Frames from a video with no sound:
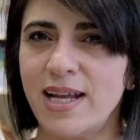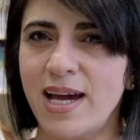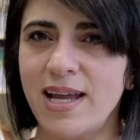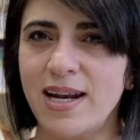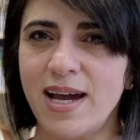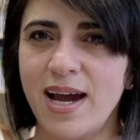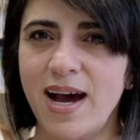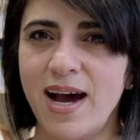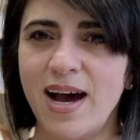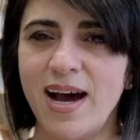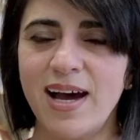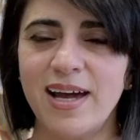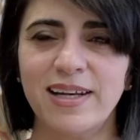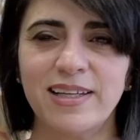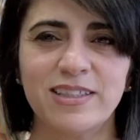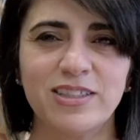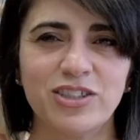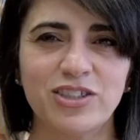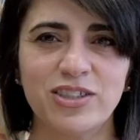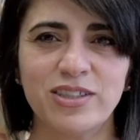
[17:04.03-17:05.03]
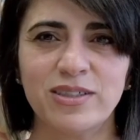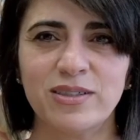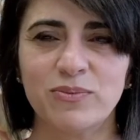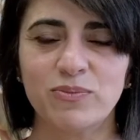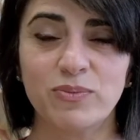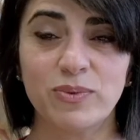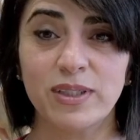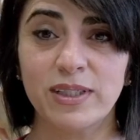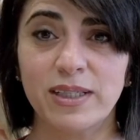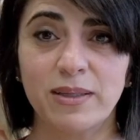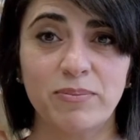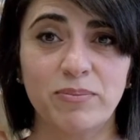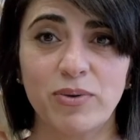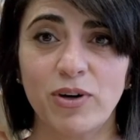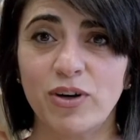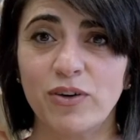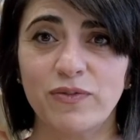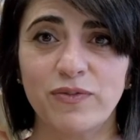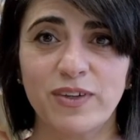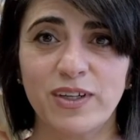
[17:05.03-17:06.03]
not hot, it's just really
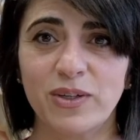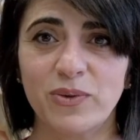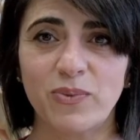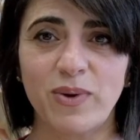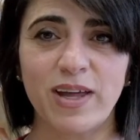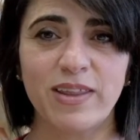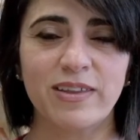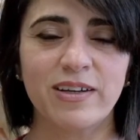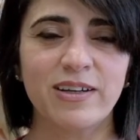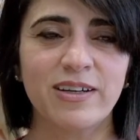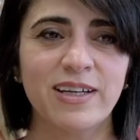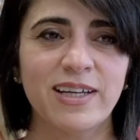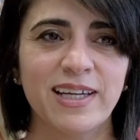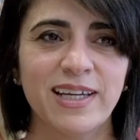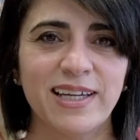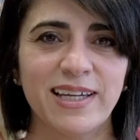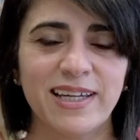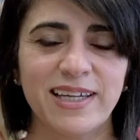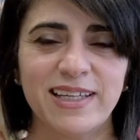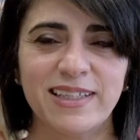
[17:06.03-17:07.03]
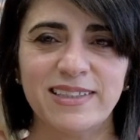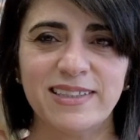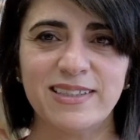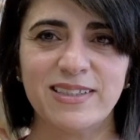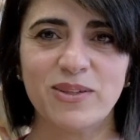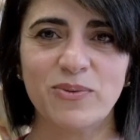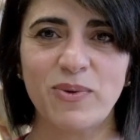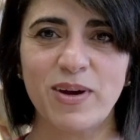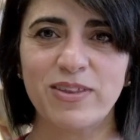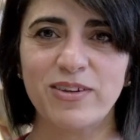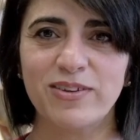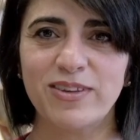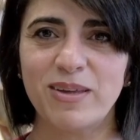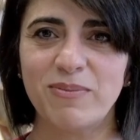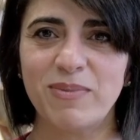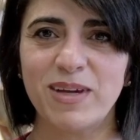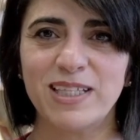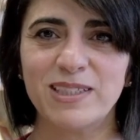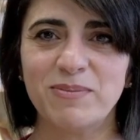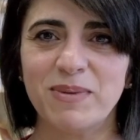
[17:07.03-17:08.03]
perfect weather. It's the weather
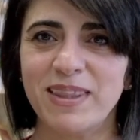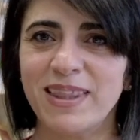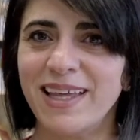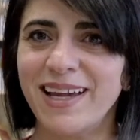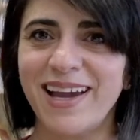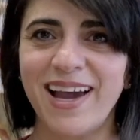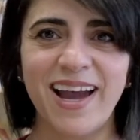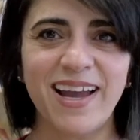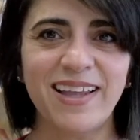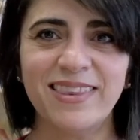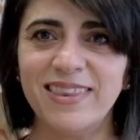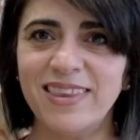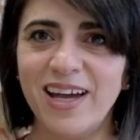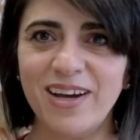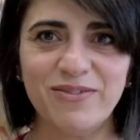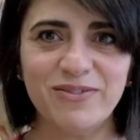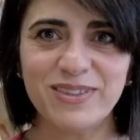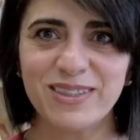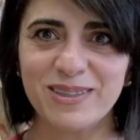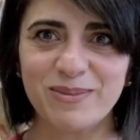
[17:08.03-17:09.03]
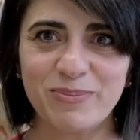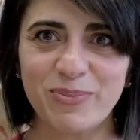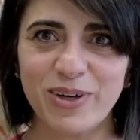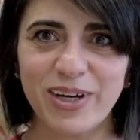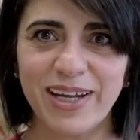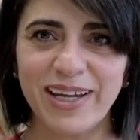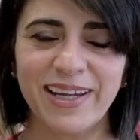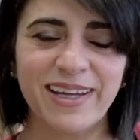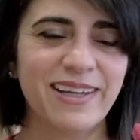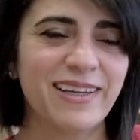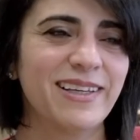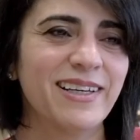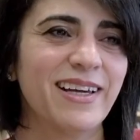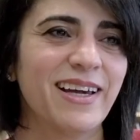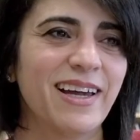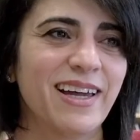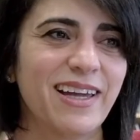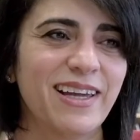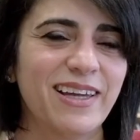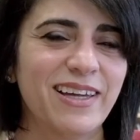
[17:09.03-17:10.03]
that makes me think, I love spring
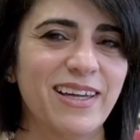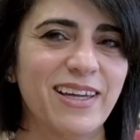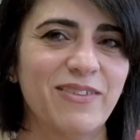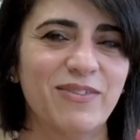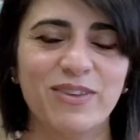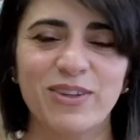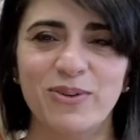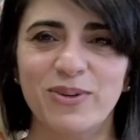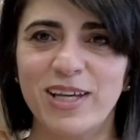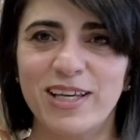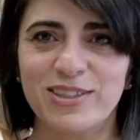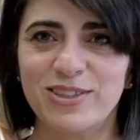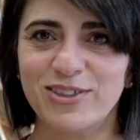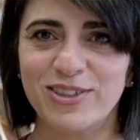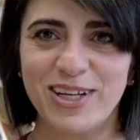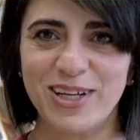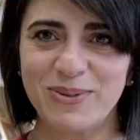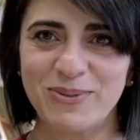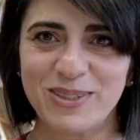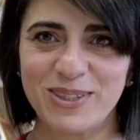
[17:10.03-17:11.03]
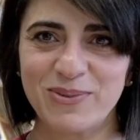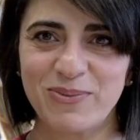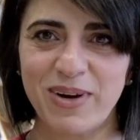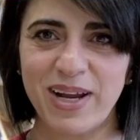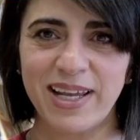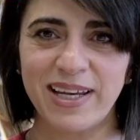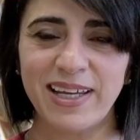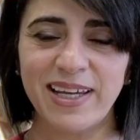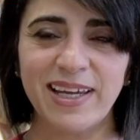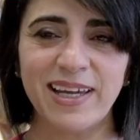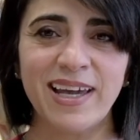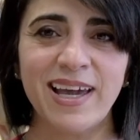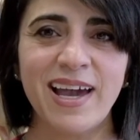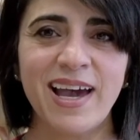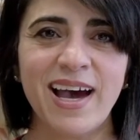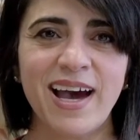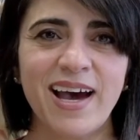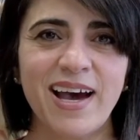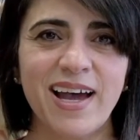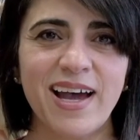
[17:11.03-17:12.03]
even though yesterday it was raining.
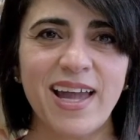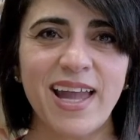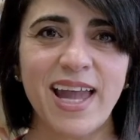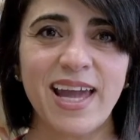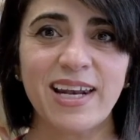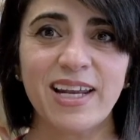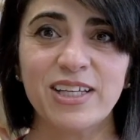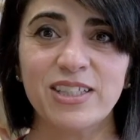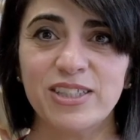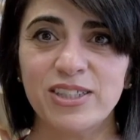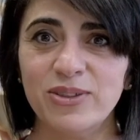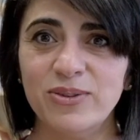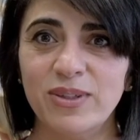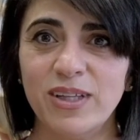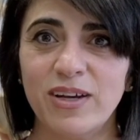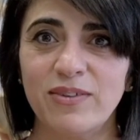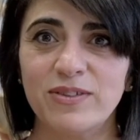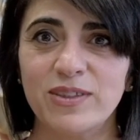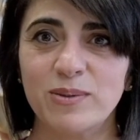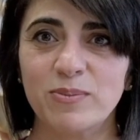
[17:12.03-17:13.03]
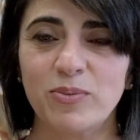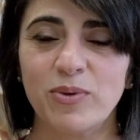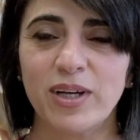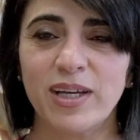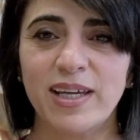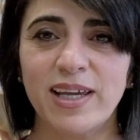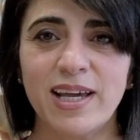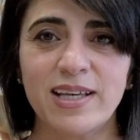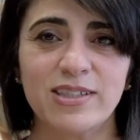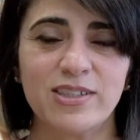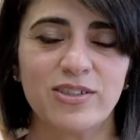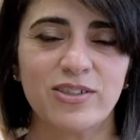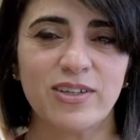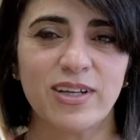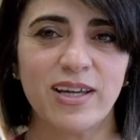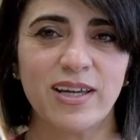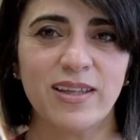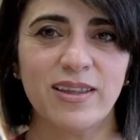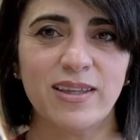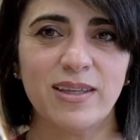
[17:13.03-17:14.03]
Uh, and I do love spring.
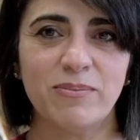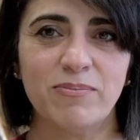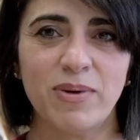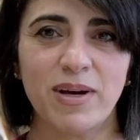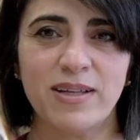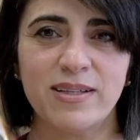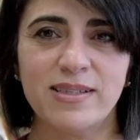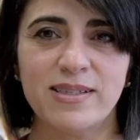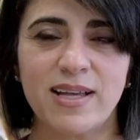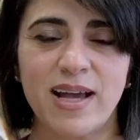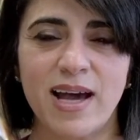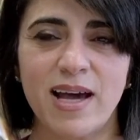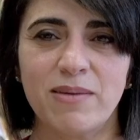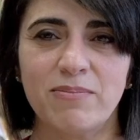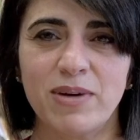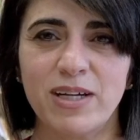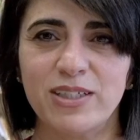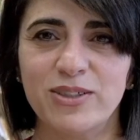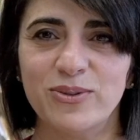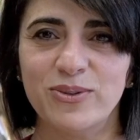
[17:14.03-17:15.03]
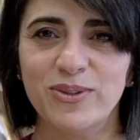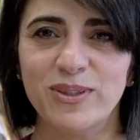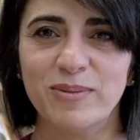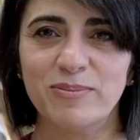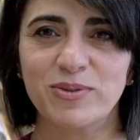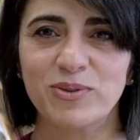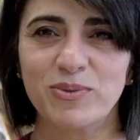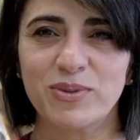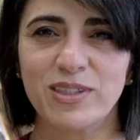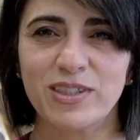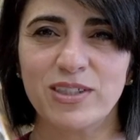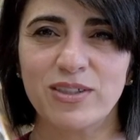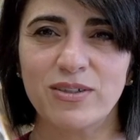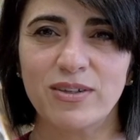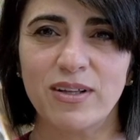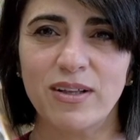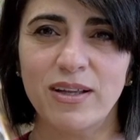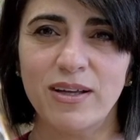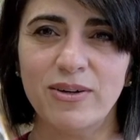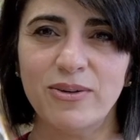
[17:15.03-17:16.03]
Yesterday, the buds on my tulips were still
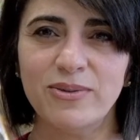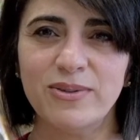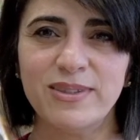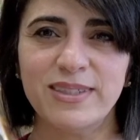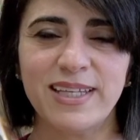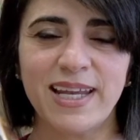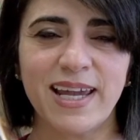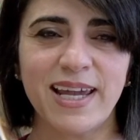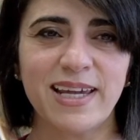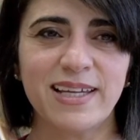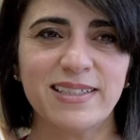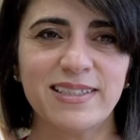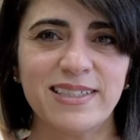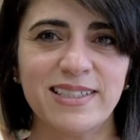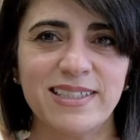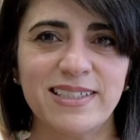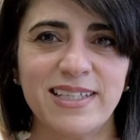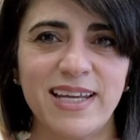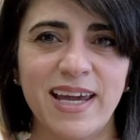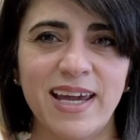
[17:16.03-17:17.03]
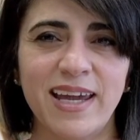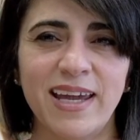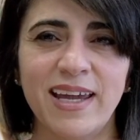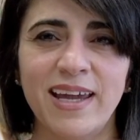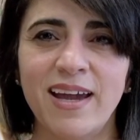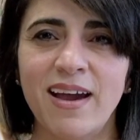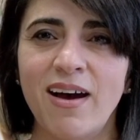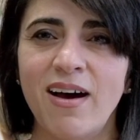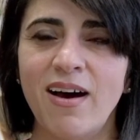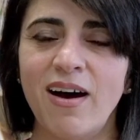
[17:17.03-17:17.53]
closed, and today,